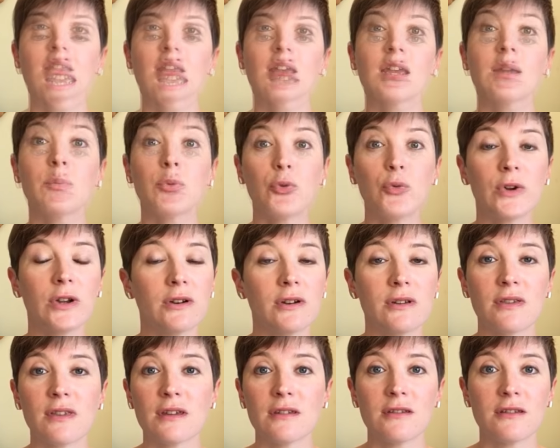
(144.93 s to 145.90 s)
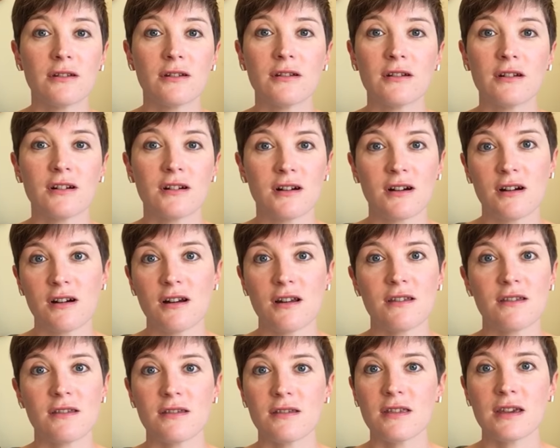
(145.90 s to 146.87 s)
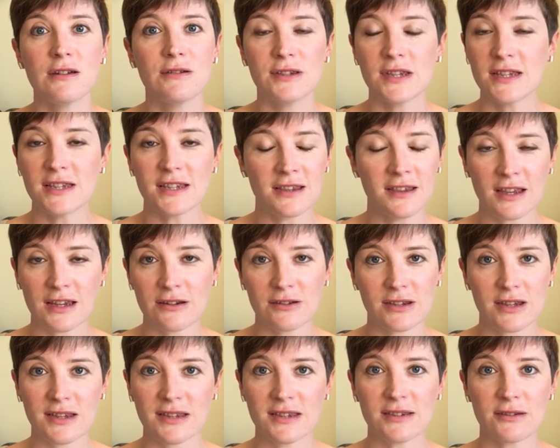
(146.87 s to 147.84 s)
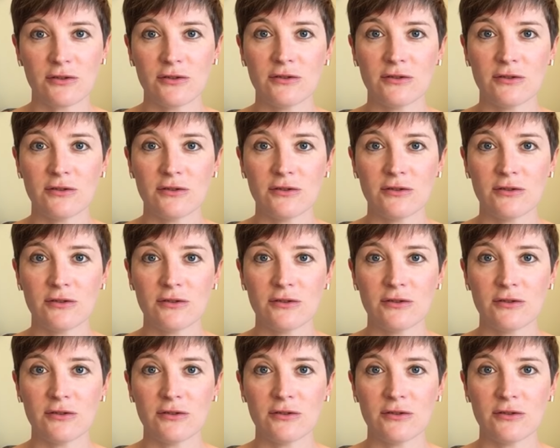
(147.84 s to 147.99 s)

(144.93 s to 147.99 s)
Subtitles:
I'm aware that there are thousands and thousands